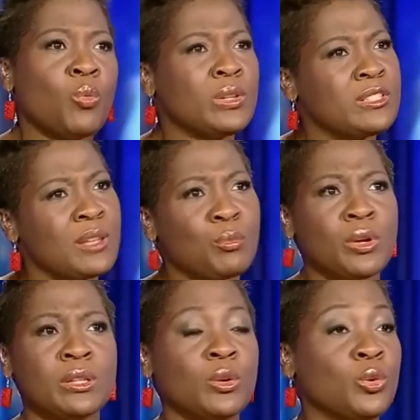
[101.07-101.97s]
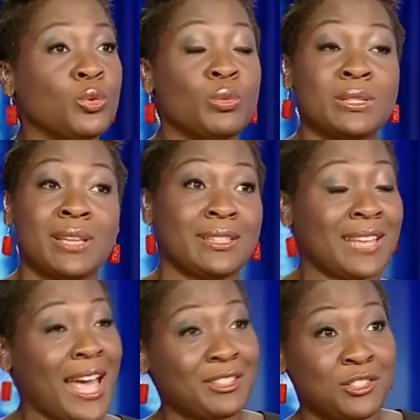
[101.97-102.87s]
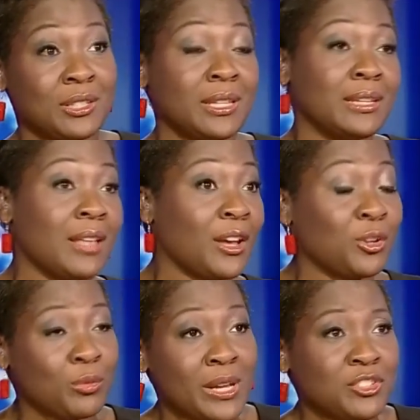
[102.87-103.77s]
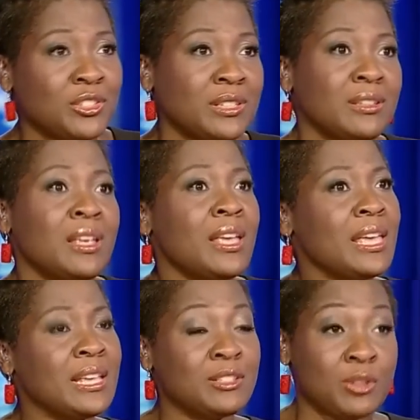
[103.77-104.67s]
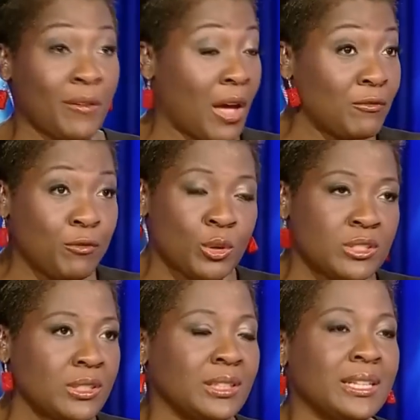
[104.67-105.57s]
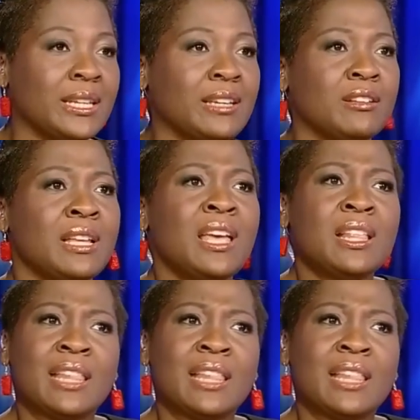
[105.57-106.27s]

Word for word: when someone who was attached to the inauguration is unfortunately killed.